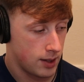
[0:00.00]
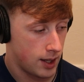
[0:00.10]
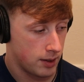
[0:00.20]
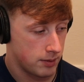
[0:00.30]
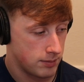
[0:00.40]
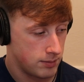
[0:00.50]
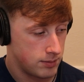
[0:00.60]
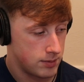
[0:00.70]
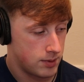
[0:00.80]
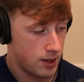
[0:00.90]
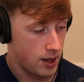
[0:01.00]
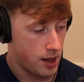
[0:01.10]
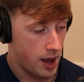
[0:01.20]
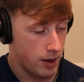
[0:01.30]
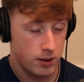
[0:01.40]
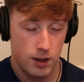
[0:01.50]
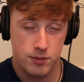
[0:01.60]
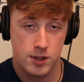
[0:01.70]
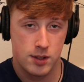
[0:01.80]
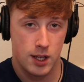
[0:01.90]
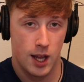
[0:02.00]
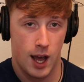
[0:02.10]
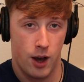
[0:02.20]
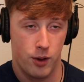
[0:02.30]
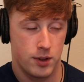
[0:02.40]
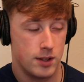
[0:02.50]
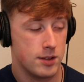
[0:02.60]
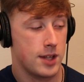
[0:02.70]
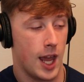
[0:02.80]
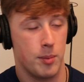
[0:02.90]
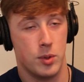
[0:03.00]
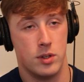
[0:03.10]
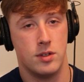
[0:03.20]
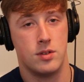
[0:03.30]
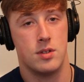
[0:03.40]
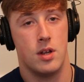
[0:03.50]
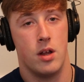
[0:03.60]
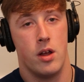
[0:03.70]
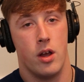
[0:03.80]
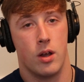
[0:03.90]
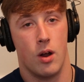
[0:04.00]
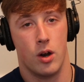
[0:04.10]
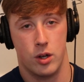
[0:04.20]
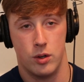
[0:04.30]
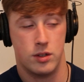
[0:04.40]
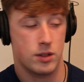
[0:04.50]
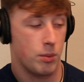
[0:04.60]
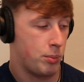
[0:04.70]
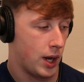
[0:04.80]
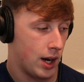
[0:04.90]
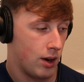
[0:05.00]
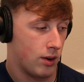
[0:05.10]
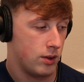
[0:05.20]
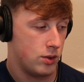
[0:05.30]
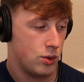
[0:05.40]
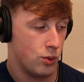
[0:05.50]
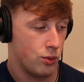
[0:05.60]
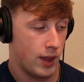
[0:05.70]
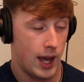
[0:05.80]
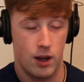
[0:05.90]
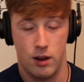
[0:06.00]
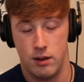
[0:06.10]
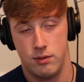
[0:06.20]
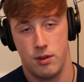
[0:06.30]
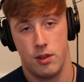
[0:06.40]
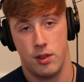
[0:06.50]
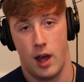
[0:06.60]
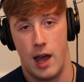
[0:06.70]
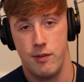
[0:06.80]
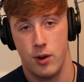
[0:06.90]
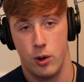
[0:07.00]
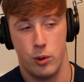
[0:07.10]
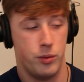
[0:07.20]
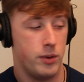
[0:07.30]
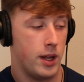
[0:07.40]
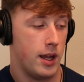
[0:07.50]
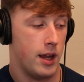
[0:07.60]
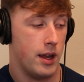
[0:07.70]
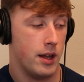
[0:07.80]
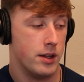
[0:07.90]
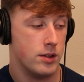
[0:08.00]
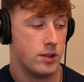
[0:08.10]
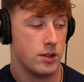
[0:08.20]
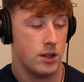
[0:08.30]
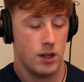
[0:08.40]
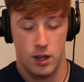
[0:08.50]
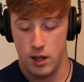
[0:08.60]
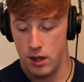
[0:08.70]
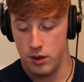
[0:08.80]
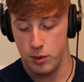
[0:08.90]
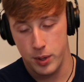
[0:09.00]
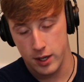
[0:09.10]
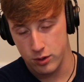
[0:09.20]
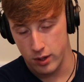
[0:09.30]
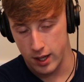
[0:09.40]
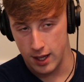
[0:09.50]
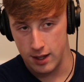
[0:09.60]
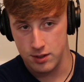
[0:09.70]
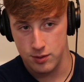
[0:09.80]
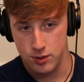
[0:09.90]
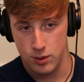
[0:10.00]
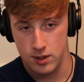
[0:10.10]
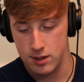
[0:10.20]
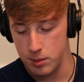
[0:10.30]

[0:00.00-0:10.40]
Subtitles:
And I'd love to see how these cameras are going to compare to that of the iPhone and the Pixel, I guess, of sorts.